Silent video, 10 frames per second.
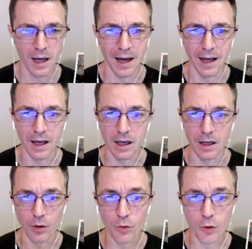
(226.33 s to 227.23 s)

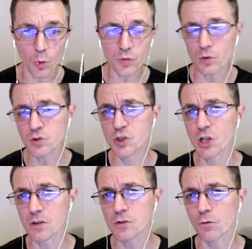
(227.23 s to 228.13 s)
And those are
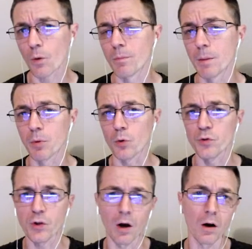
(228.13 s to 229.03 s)
just for members
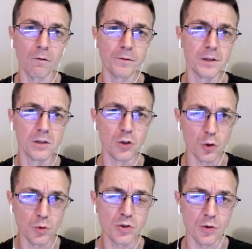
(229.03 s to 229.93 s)
of the
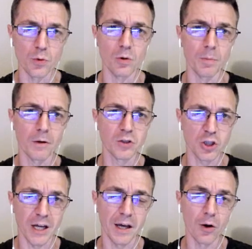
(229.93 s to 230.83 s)
YouTube
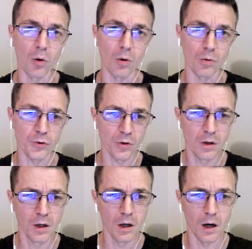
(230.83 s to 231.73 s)
channels.
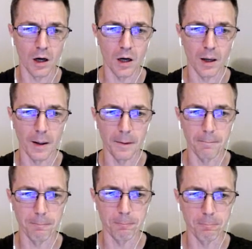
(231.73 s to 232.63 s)

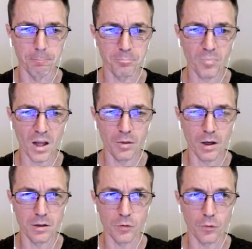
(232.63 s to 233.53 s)
That
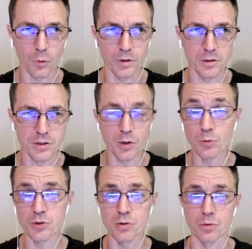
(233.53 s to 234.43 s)
is for the Tier
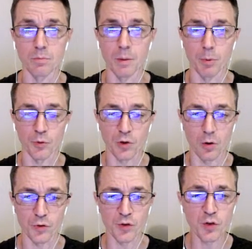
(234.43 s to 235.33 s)
2 members
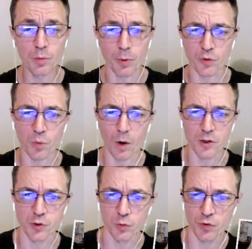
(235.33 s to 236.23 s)
called Super
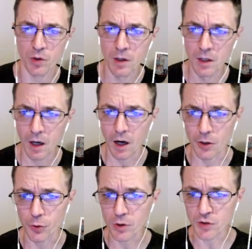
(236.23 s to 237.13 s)
Swatchers.
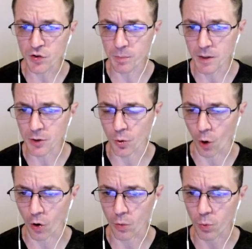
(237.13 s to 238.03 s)
You get to submit your
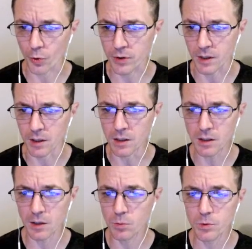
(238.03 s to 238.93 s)
artwork in,
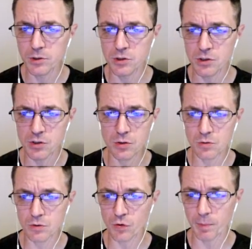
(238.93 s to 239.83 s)
and we just do some